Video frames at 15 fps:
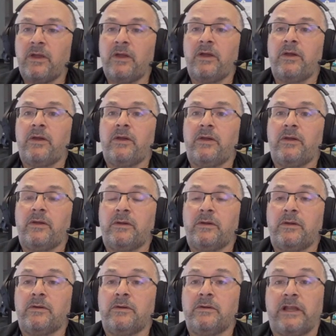
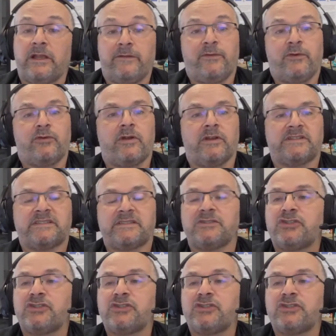Like for us,